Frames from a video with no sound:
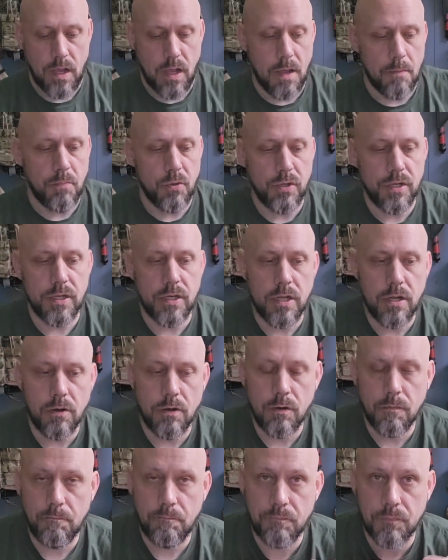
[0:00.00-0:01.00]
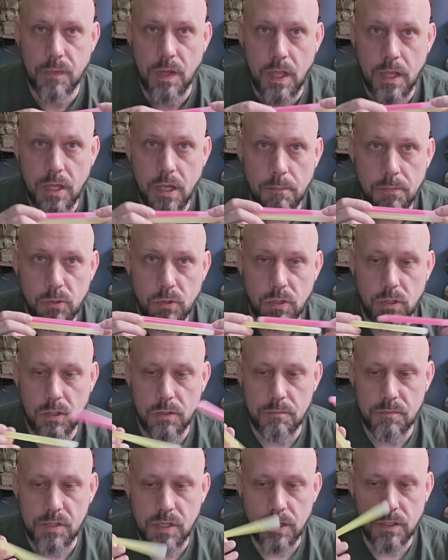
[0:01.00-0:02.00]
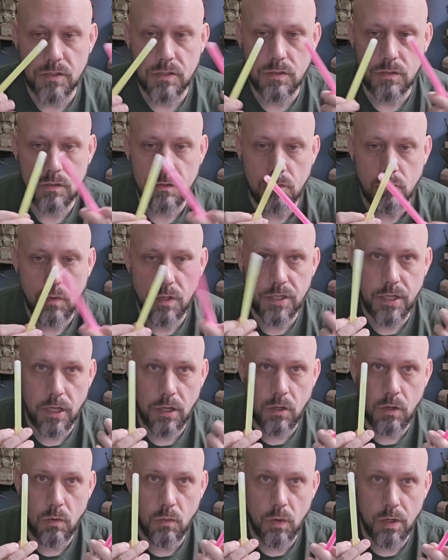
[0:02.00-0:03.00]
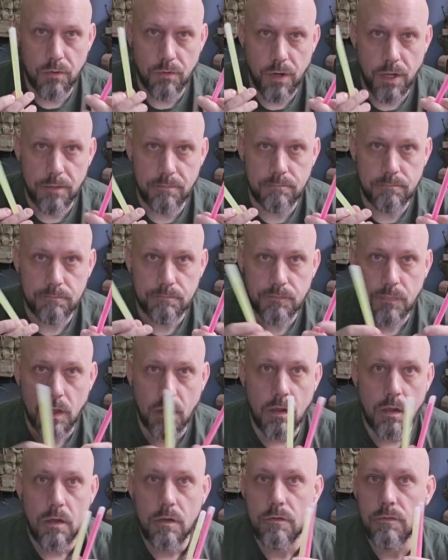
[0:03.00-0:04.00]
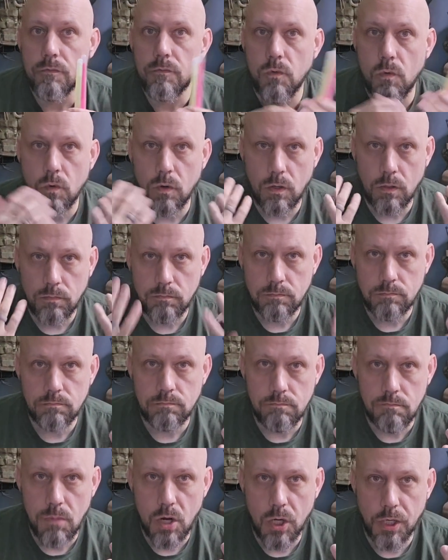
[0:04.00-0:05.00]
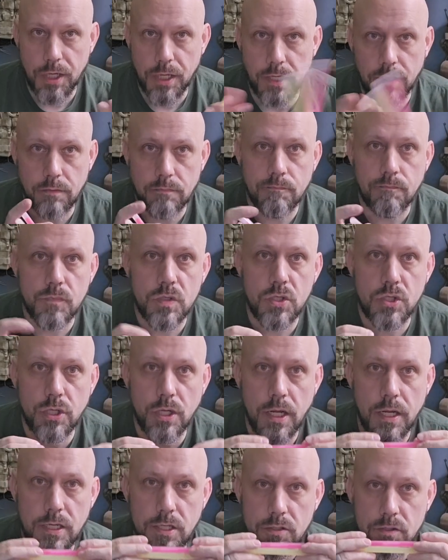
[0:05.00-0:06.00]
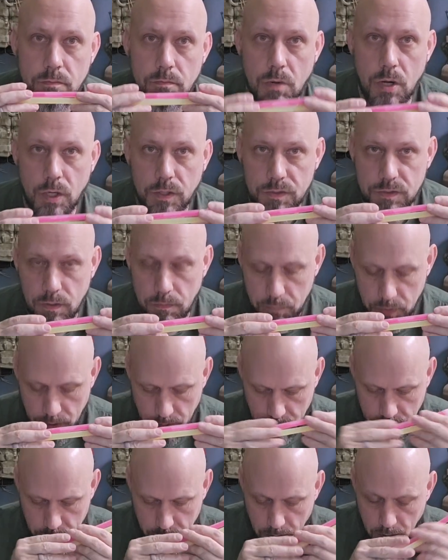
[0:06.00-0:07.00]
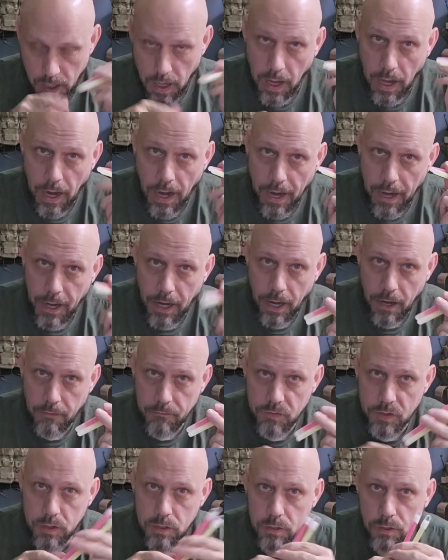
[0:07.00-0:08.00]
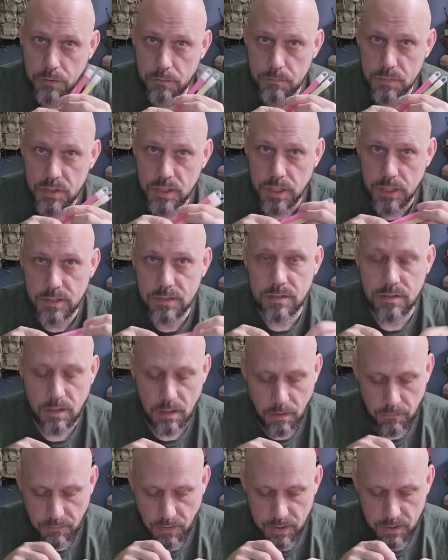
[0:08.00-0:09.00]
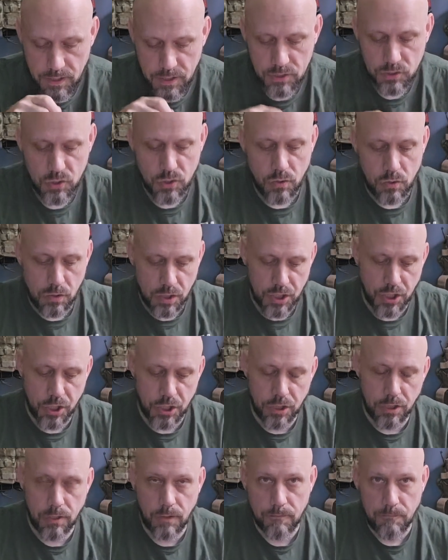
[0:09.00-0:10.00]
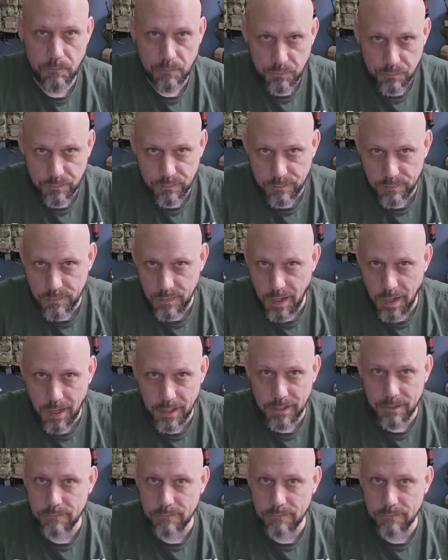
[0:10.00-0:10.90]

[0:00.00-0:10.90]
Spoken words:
I put in here a couple Coloom sticks, one yellow and one red, for marking. Should I need to mark something? I have the gloom sticks. If I need to, I